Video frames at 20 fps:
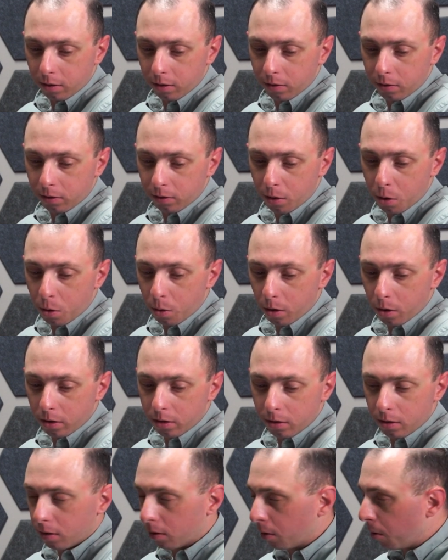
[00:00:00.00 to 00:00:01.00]
of
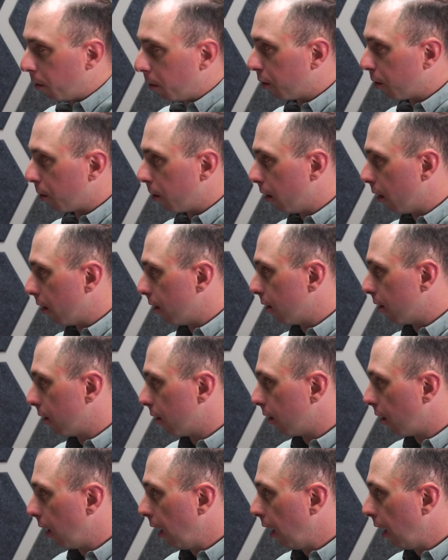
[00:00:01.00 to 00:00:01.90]
course, school choice,